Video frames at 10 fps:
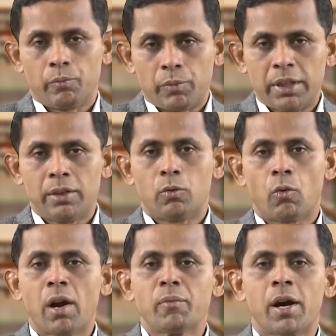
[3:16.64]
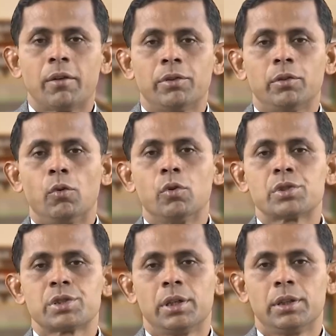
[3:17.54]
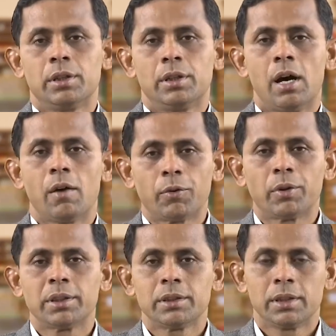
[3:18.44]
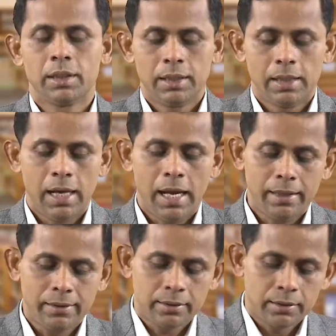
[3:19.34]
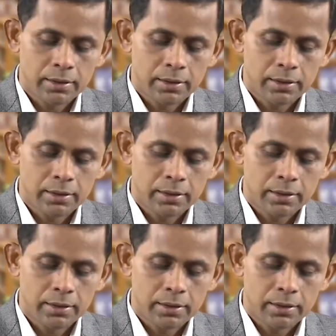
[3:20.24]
being warm up goes upward, and